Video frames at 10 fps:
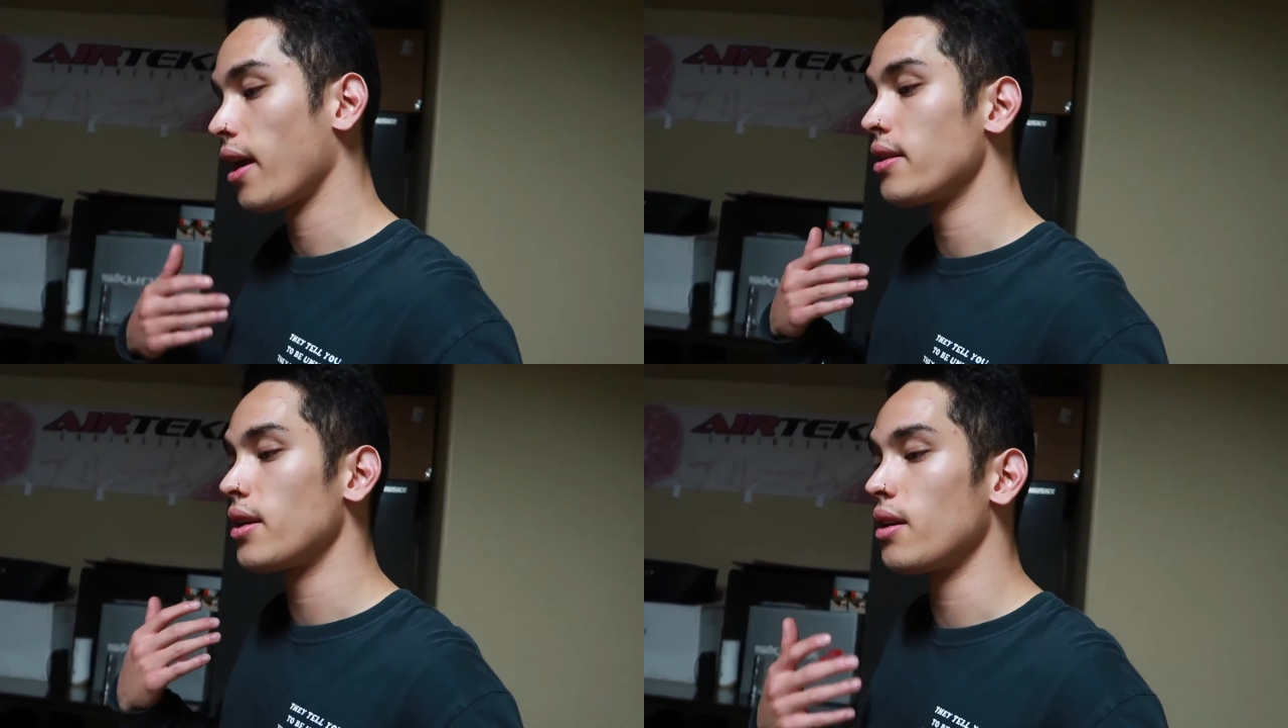
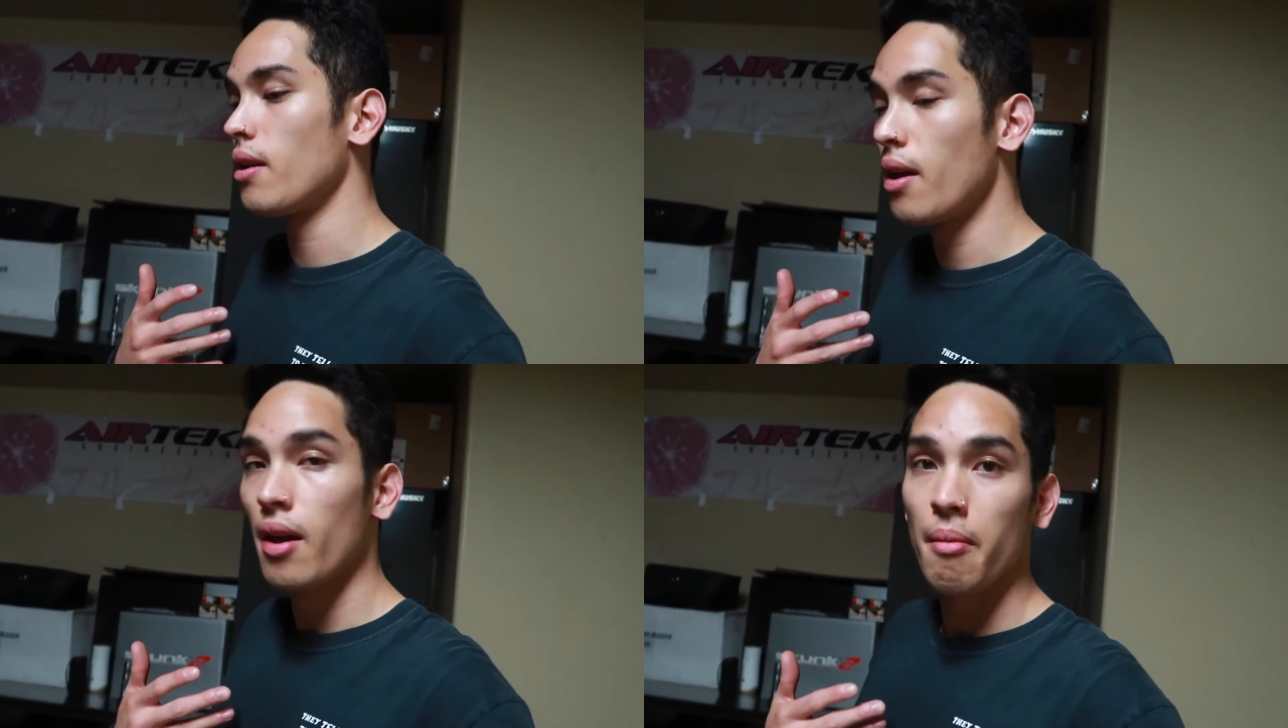and
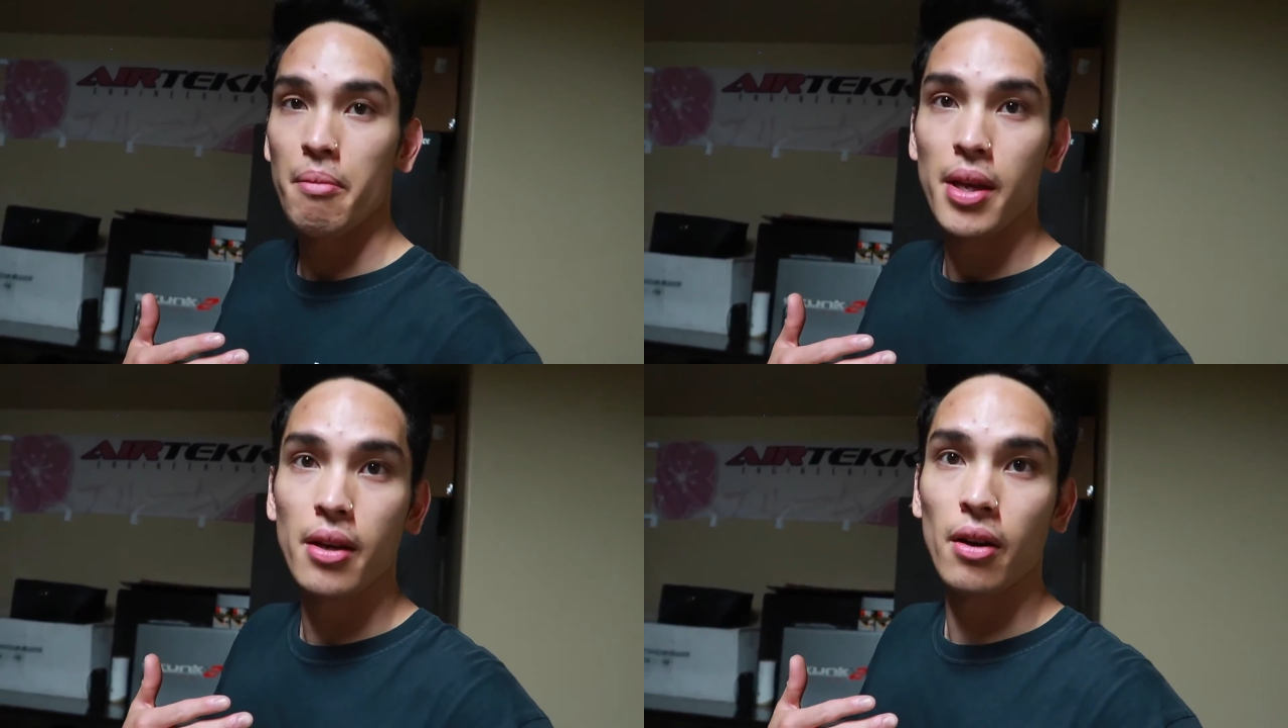a
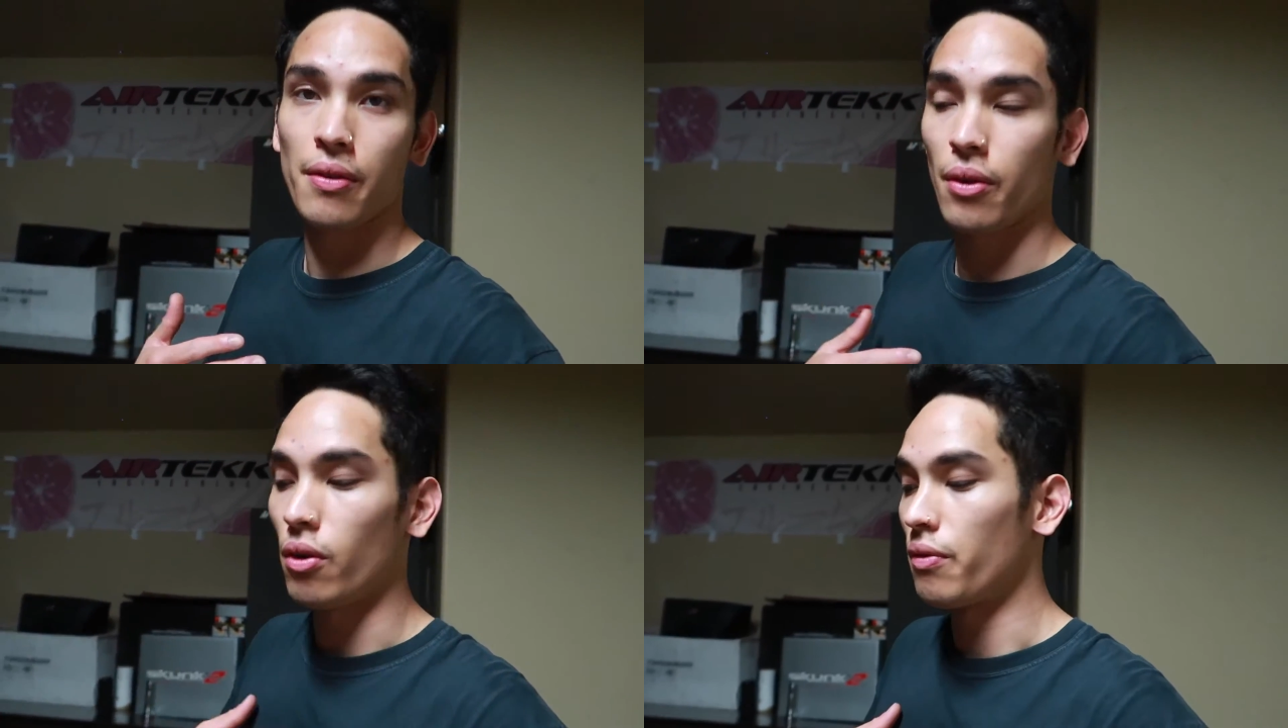meat cutter
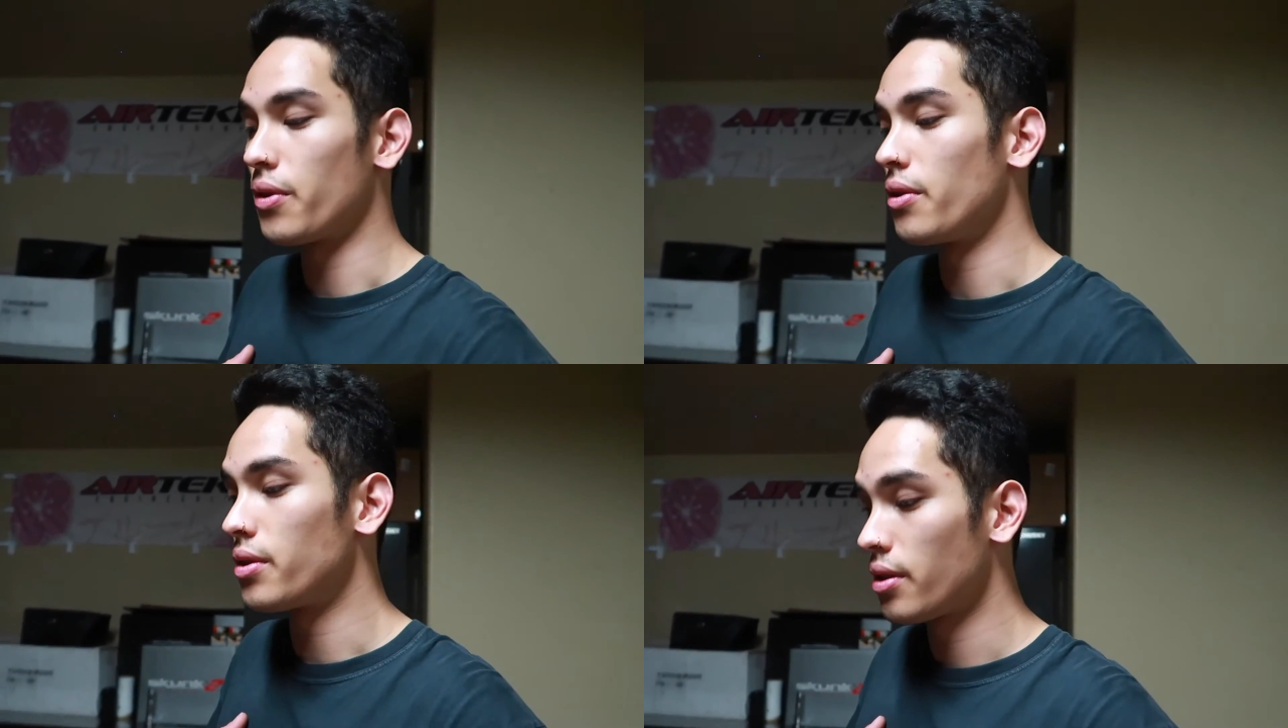for Whole
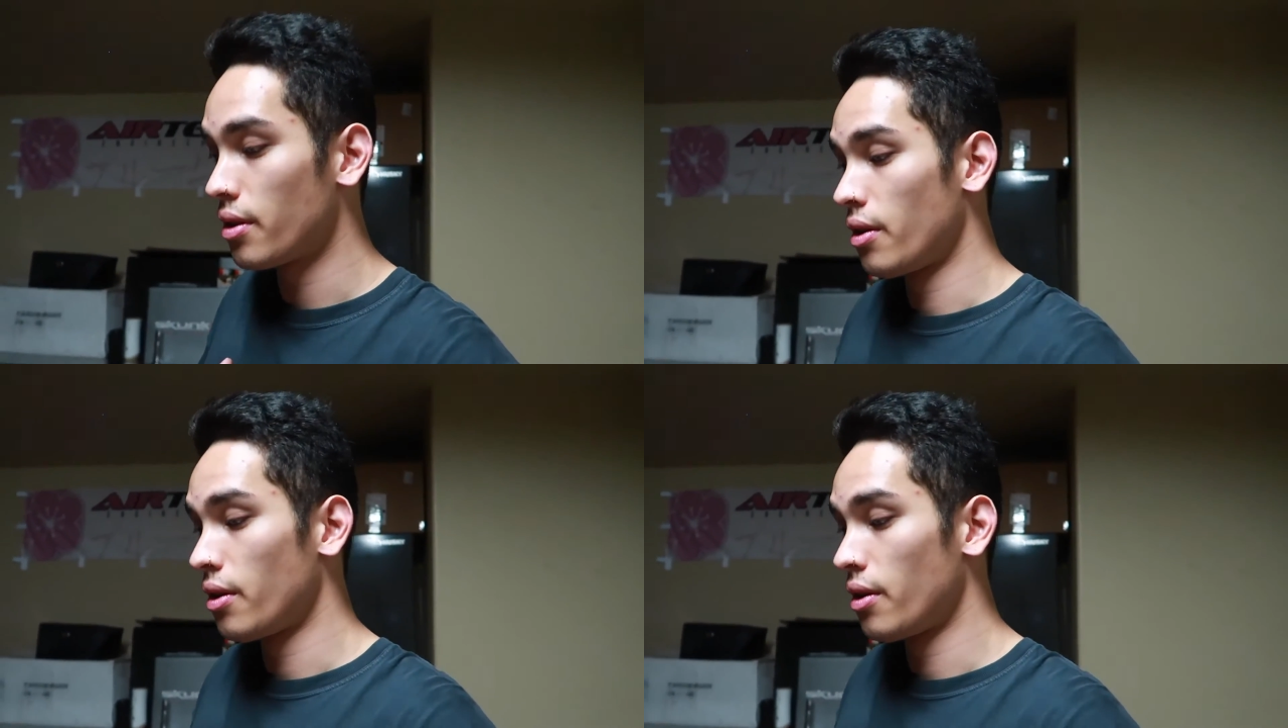Foods.